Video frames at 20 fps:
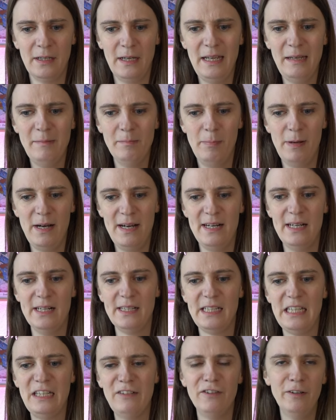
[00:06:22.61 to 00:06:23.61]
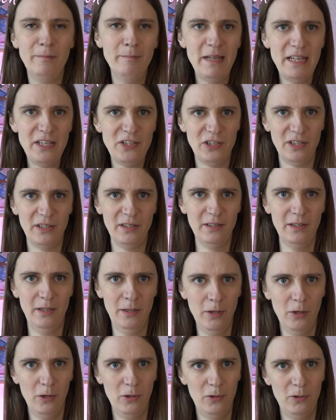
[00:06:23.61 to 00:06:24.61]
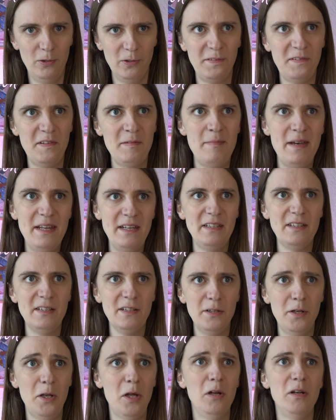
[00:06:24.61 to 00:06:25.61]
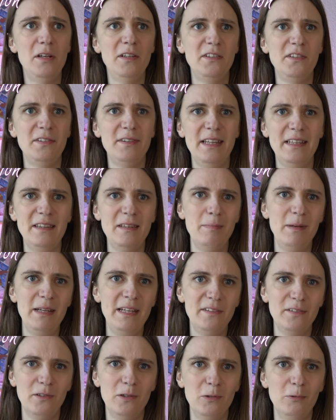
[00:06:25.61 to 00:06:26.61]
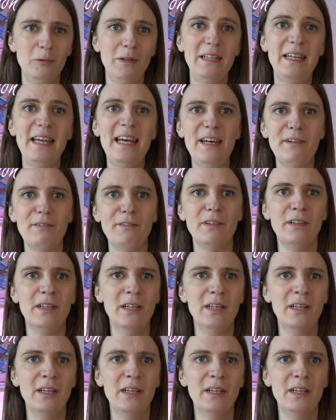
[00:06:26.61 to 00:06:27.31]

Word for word: impart information or cement knowledge that the players already have.